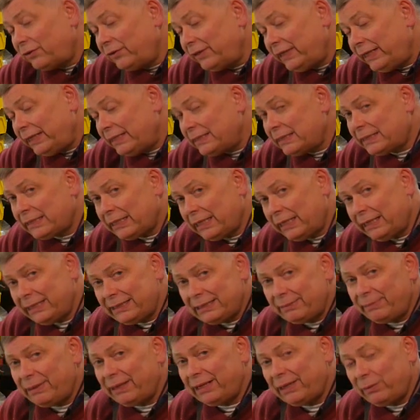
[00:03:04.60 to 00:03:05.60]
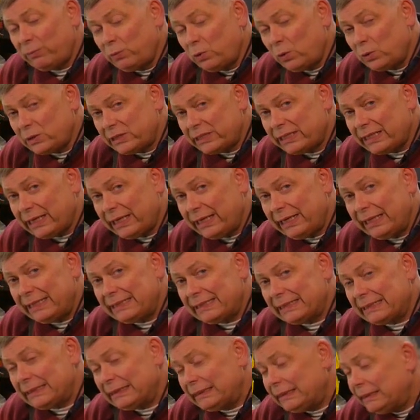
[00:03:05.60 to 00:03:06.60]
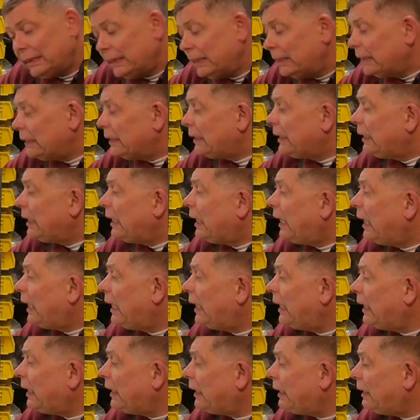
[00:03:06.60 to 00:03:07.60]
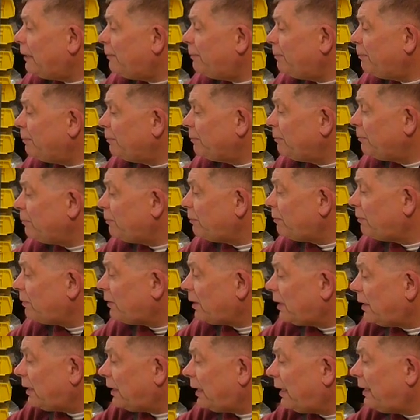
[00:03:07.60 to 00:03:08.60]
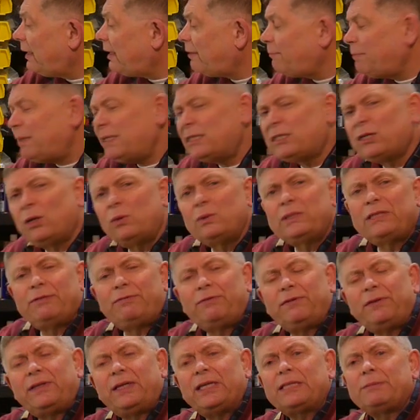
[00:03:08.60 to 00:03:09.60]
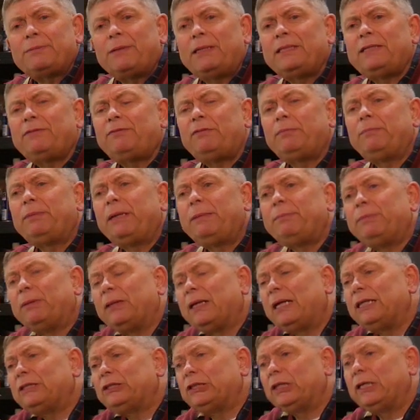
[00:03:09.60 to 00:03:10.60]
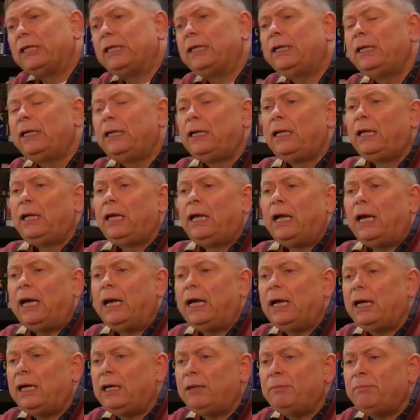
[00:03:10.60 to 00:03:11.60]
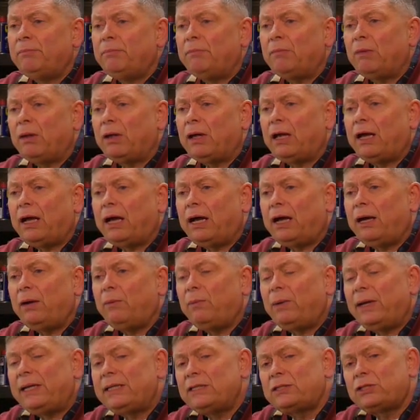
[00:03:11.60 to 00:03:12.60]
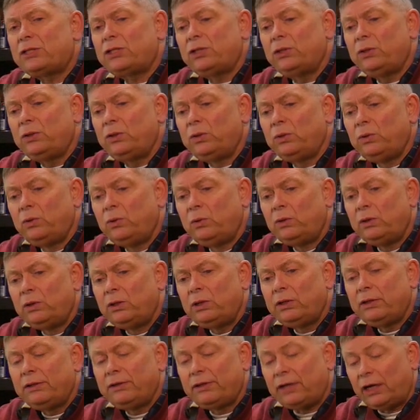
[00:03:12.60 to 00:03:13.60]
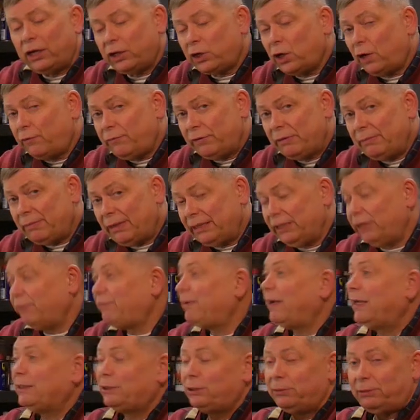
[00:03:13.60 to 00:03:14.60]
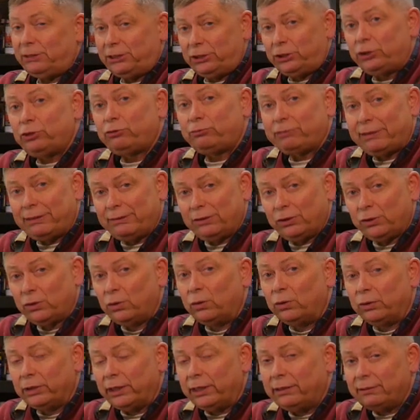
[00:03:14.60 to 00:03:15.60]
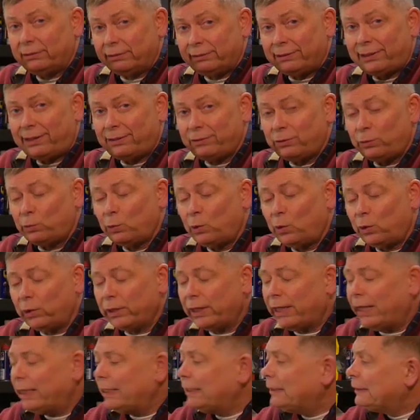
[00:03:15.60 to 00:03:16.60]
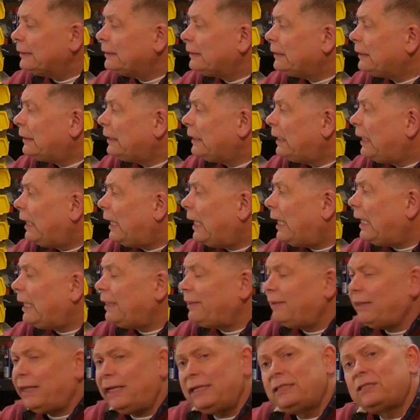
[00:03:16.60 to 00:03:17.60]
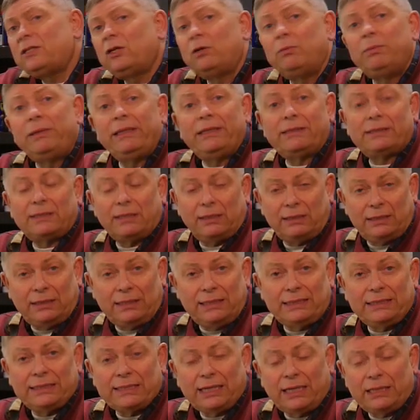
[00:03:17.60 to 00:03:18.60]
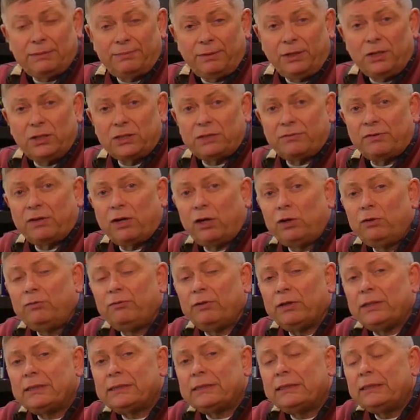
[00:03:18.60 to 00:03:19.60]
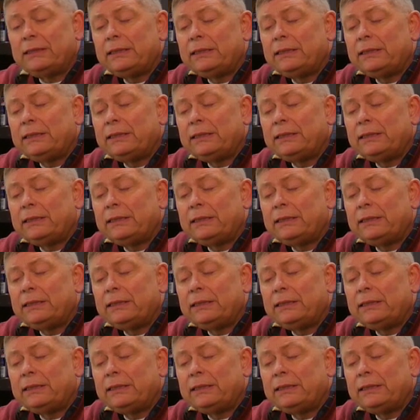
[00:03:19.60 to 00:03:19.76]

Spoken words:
on the inside to make it watertight. And I've been told different things by different people, actually. I went to a coffin manufacturer, which is just around the corner. I could walk there. And they told me that these days, because of COVID,